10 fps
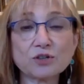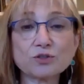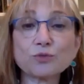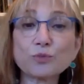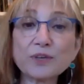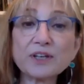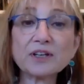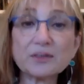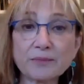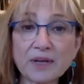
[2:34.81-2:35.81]
to
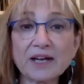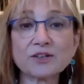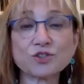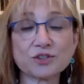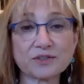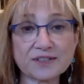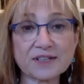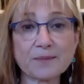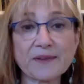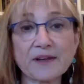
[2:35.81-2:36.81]
reimagine
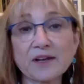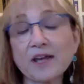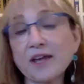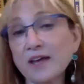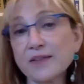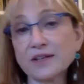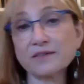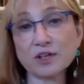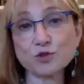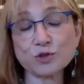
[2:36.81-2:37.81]
something, and then
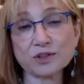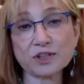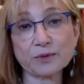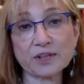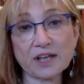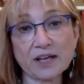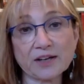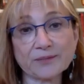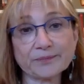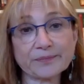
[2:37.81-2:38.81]
eventually we
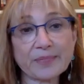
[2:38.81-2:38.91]
can.